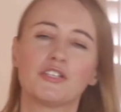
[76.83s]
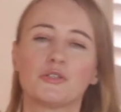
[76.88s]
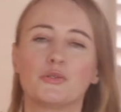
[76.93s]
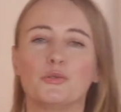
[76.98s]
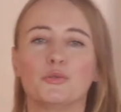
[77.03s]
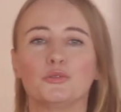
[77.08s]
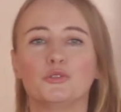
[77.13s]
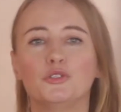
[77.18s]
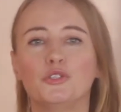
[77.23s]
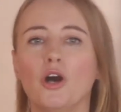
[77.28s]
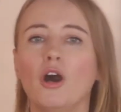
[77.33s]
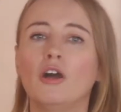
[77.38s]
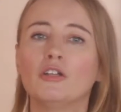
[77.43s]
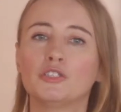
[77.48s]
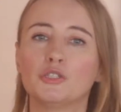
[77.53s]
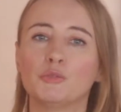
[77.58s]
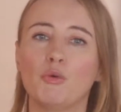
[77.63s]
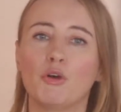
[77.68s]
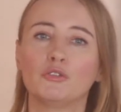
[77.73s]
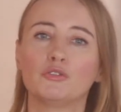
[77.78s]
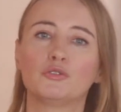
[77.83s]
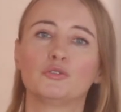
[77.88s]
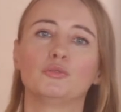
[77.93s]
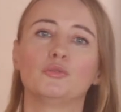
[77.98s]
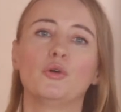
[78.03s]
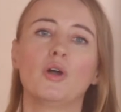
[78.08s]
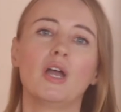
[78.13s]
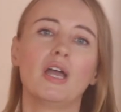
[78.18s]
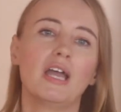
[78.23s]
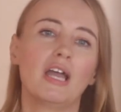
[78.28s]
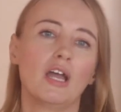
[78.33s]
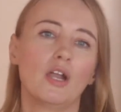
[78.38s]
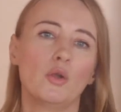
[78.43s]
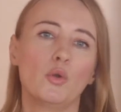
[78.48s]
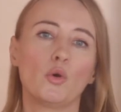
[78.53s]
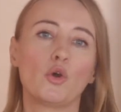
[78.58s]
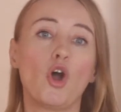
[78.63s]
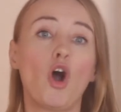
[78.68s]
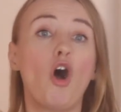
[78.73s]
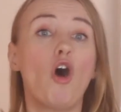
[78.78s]
So you don't want to
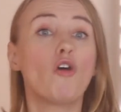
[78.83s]
look